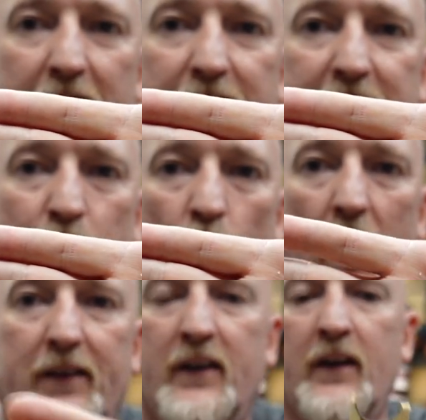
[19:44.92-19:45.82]
the
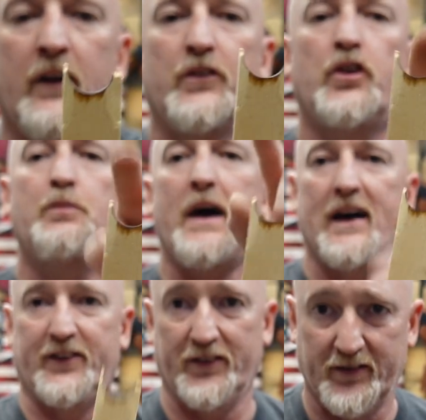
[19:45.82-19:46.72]
D1. Two
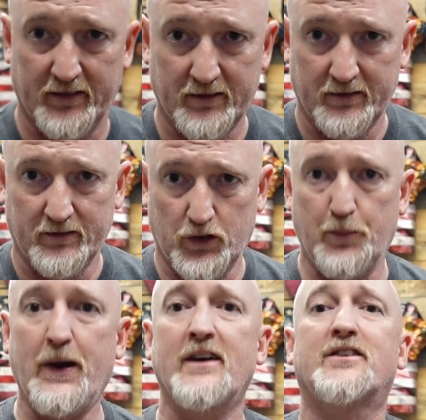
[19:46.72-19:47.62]
passes.
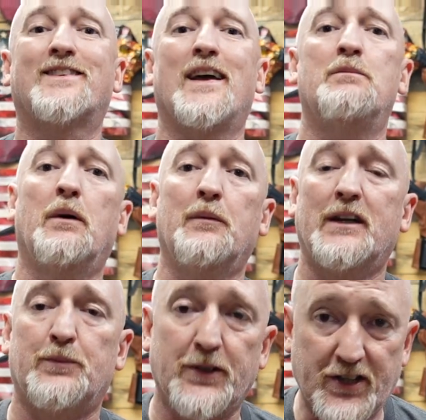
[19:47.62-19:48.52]
Two passes, 10
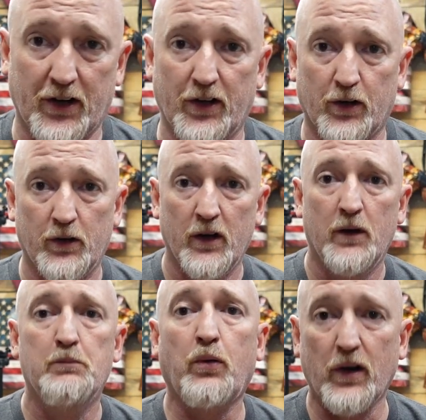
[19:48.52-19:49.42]
millimeter material,
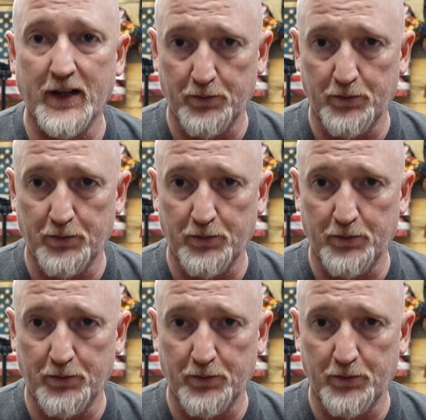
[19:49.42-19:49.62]
pretty